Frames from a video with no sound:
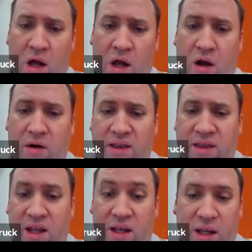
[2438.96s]
All right,
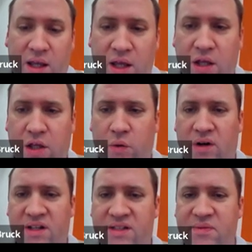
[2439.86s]
then. You are
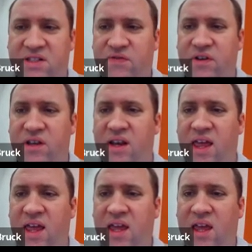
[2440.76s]
dismissed for the
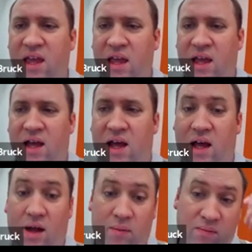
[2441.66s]
day.
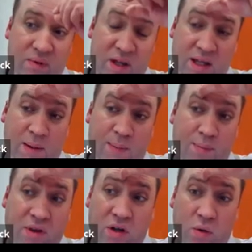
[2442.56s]
Keep up
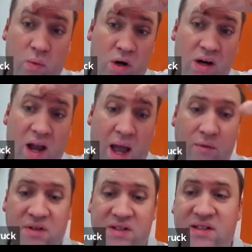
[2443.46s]
the good work. I
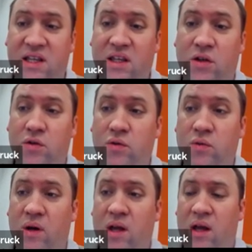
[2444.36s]
will see
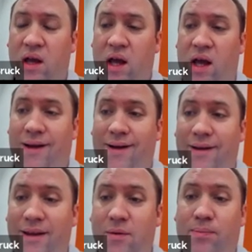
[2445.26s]
you
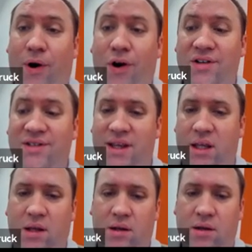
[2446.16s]
in
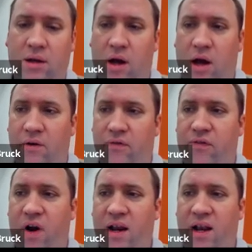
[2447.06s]
person on
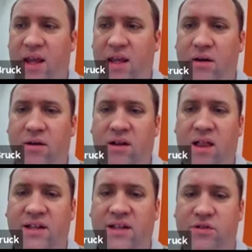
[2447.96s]
Friday here in the
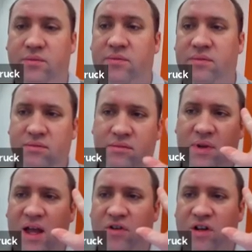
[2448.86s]
classroom.
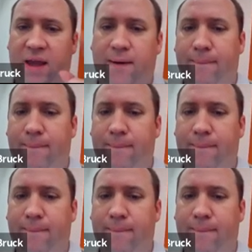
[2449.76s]
Have a good day.